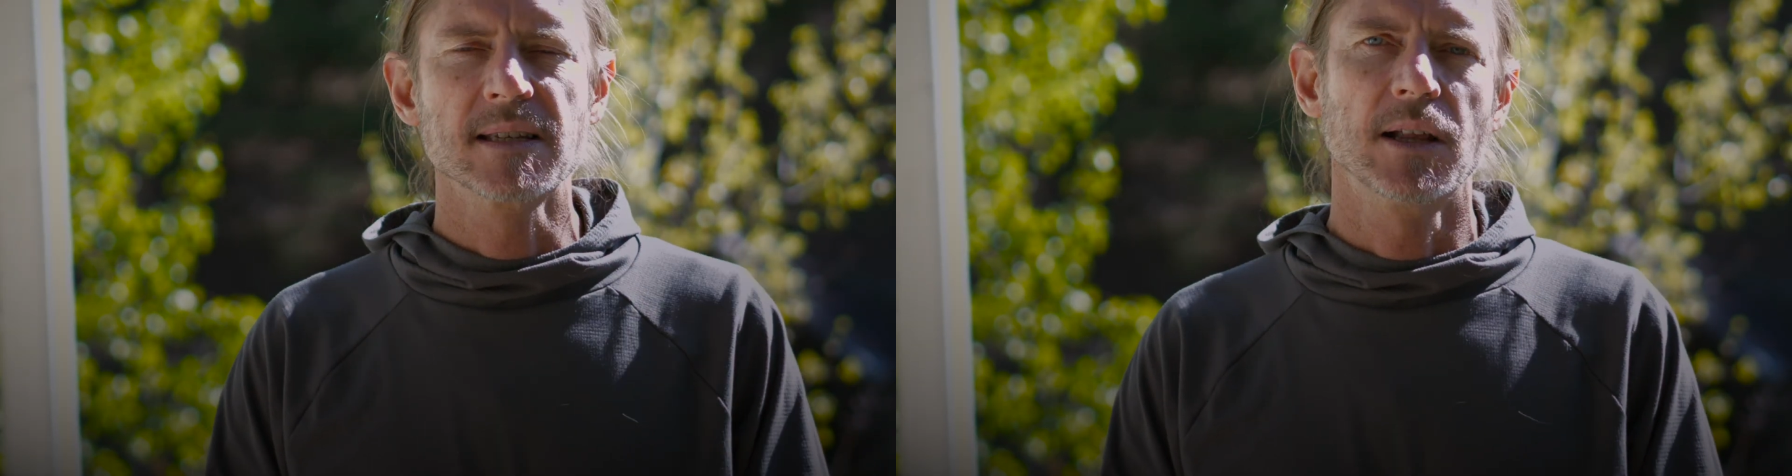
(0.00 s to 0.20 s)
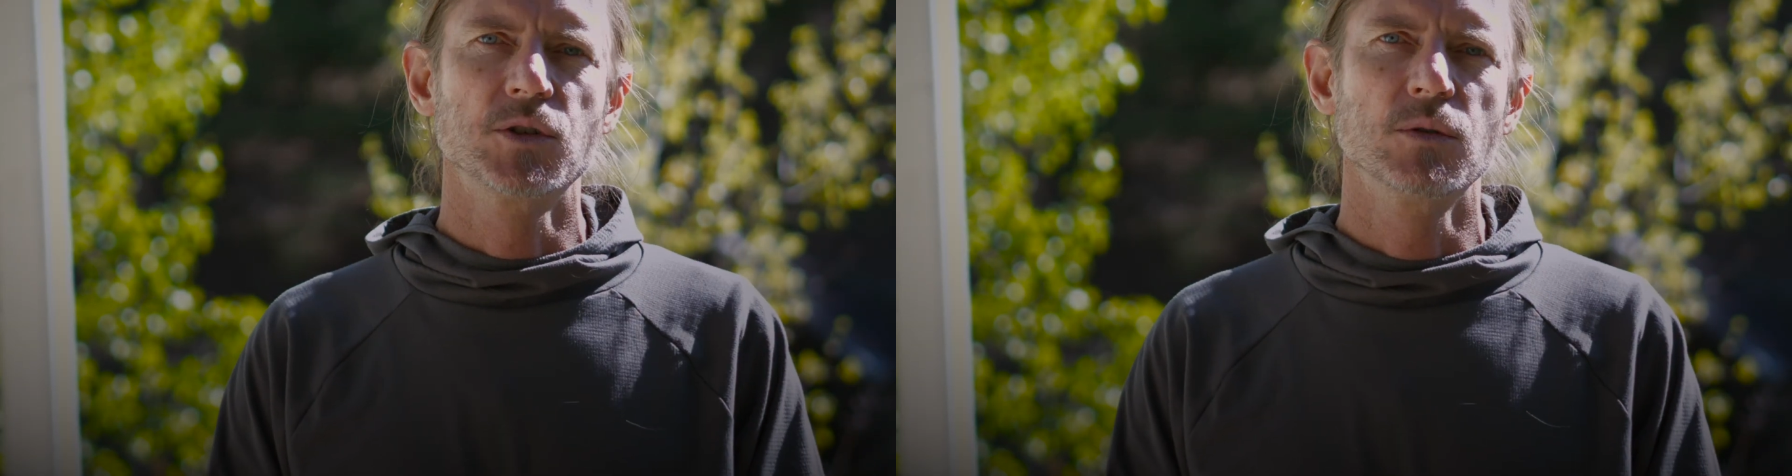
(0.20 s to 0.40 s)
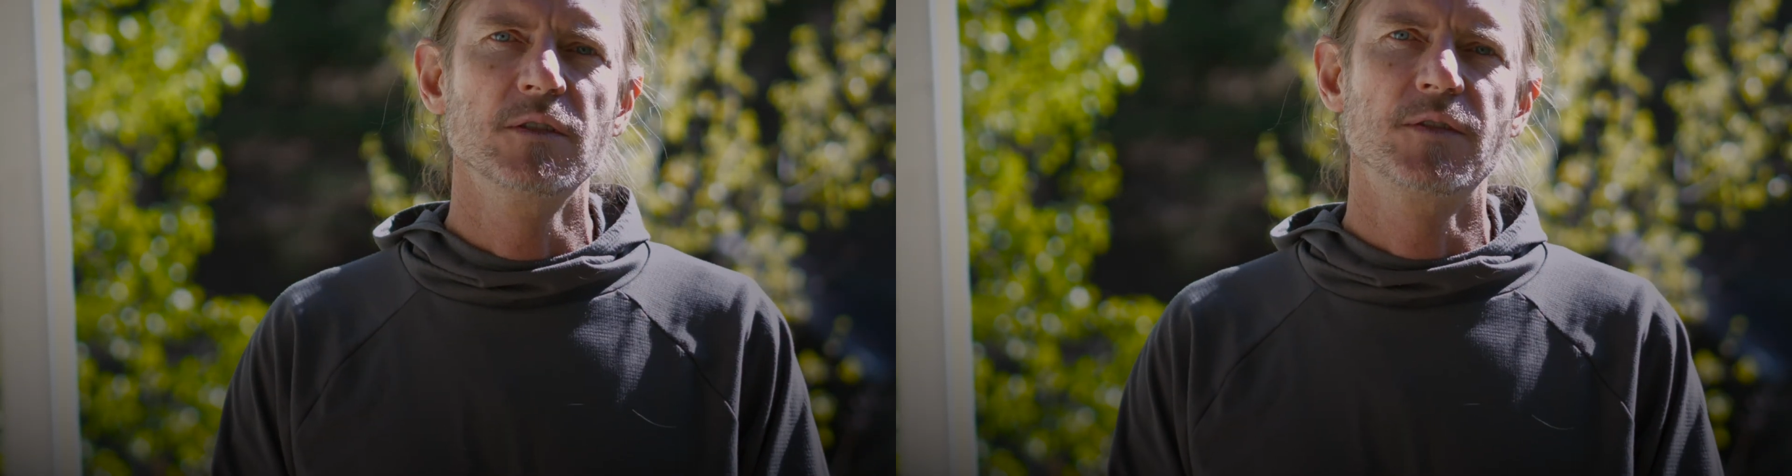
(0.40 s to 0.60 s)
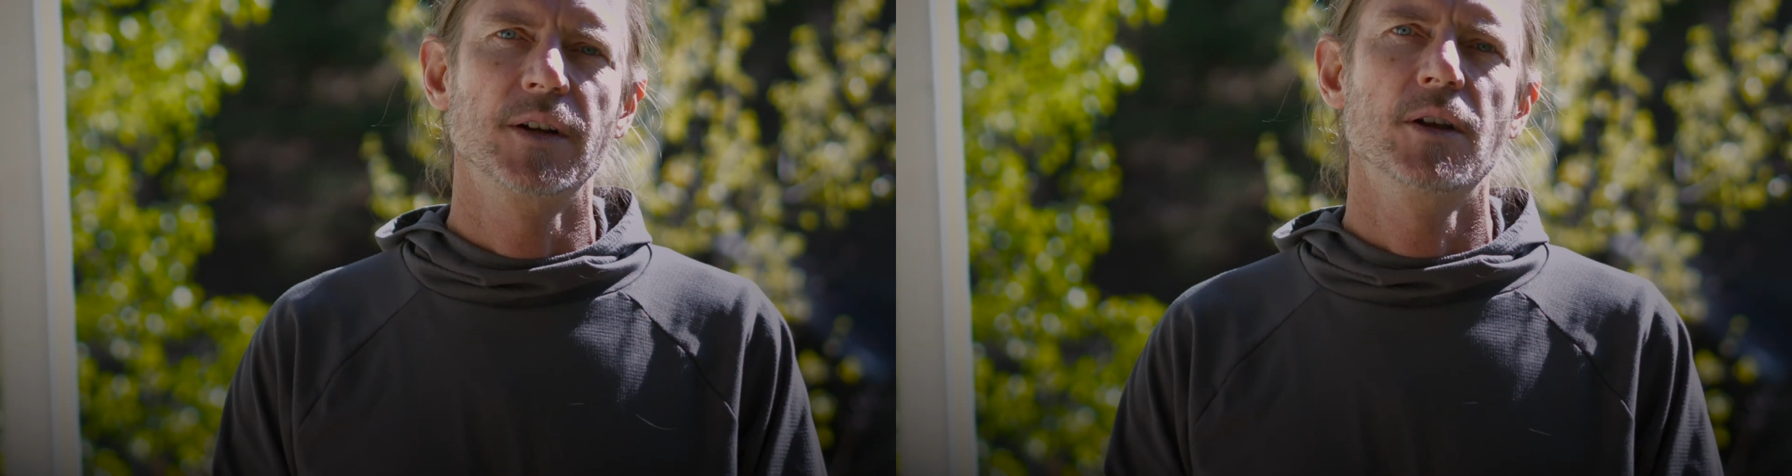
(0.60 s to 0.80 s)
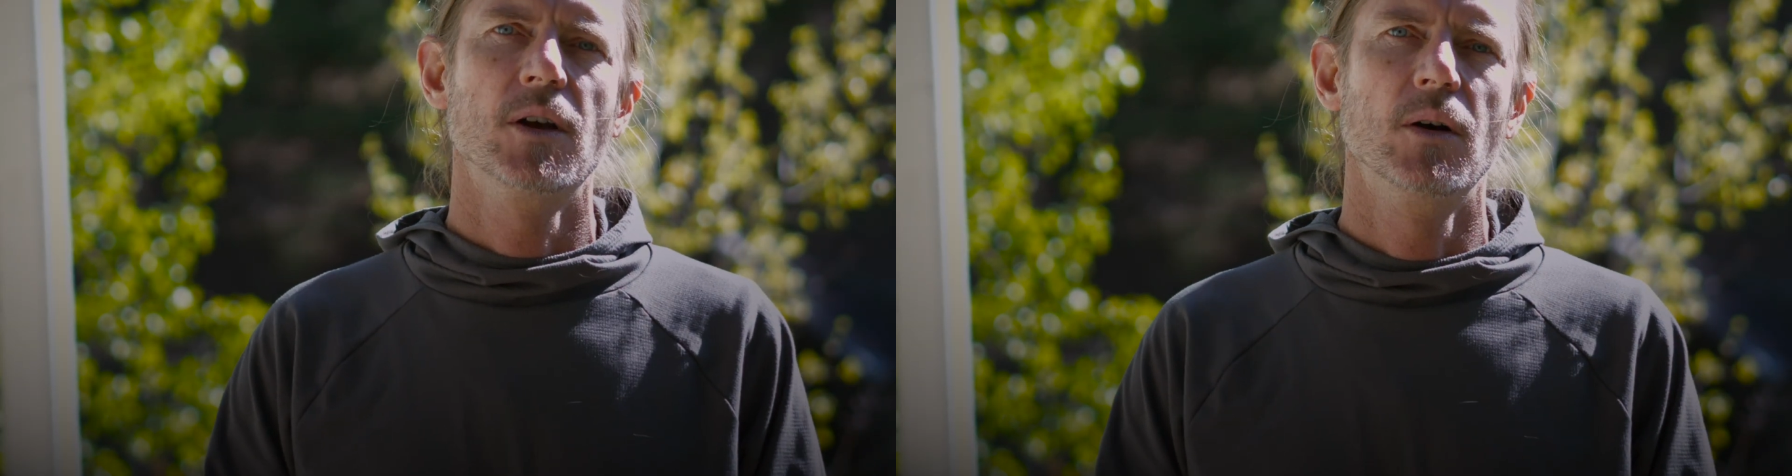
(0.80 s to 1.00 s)
I'll do a
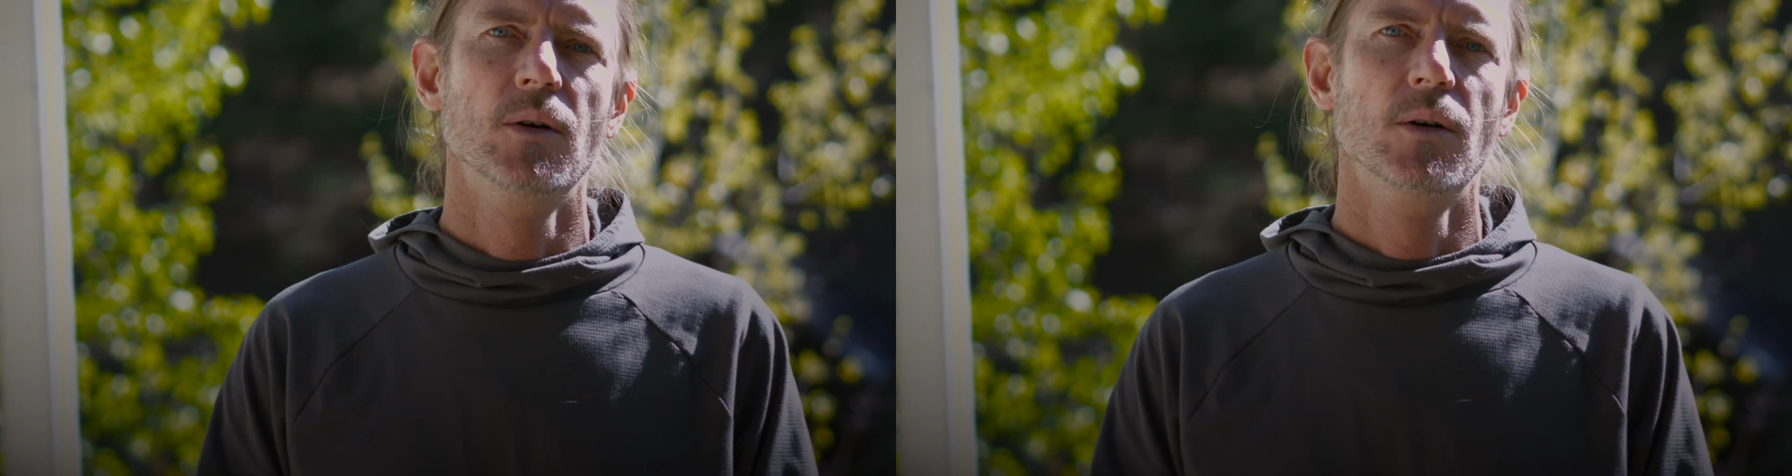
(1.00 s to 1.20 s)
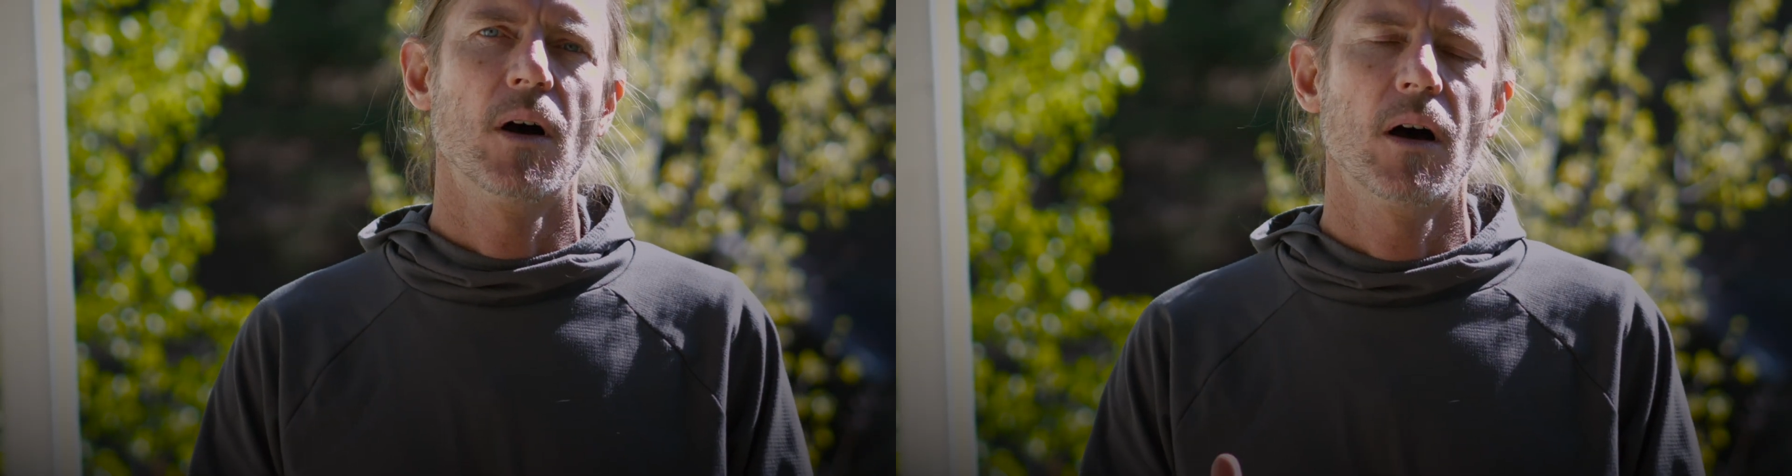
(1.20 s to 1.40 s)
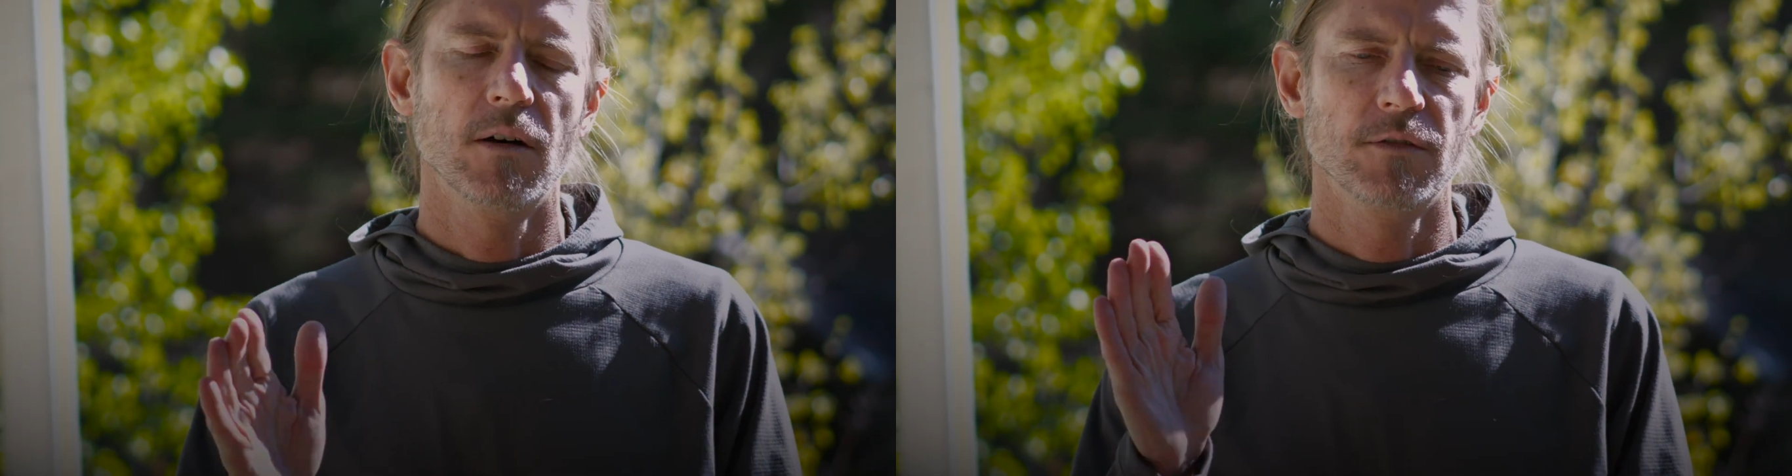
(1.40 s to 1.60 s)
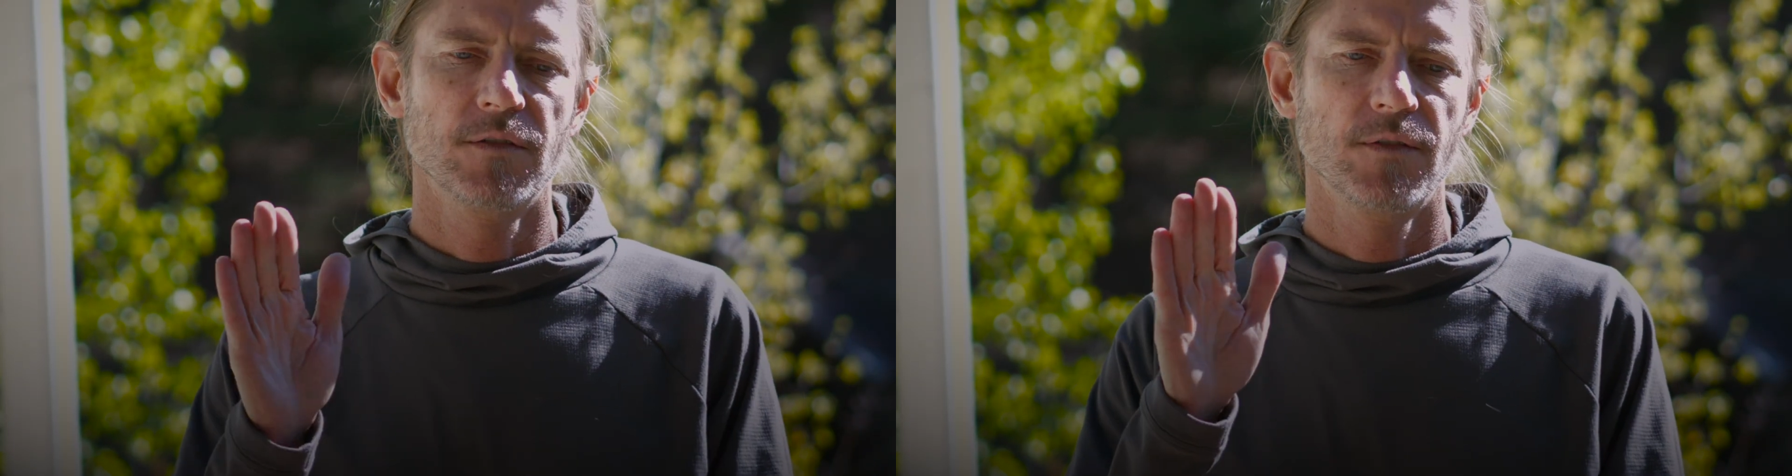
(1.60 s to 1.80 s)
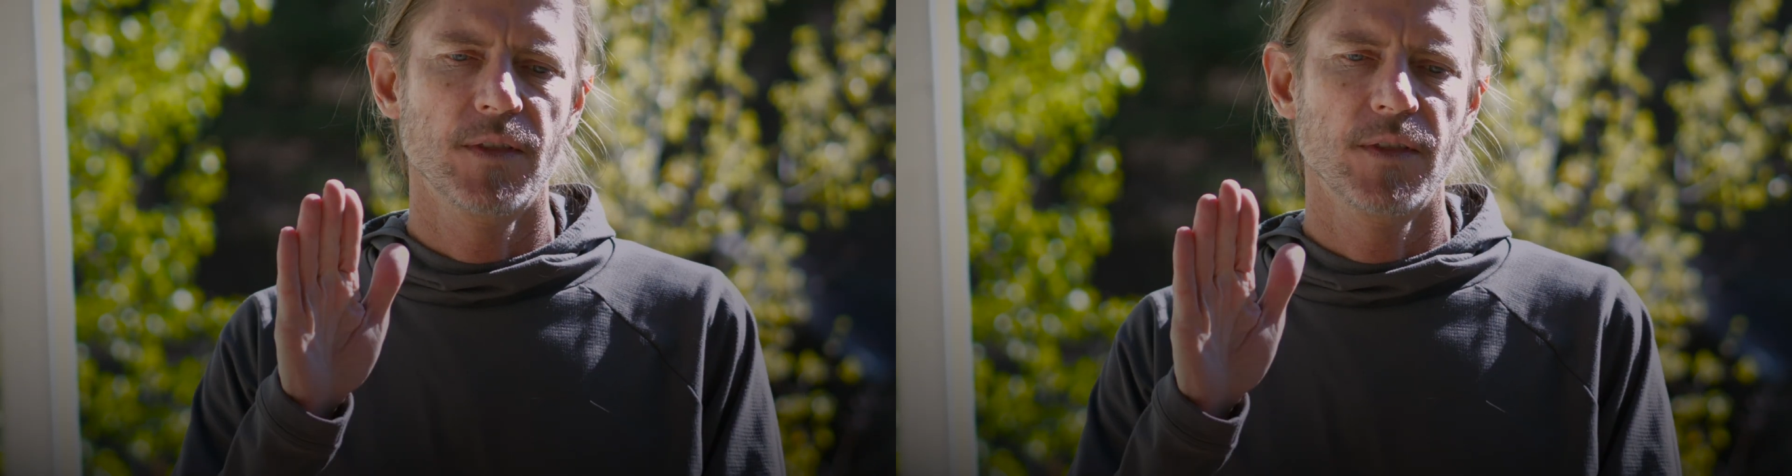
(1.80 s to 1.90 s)
video of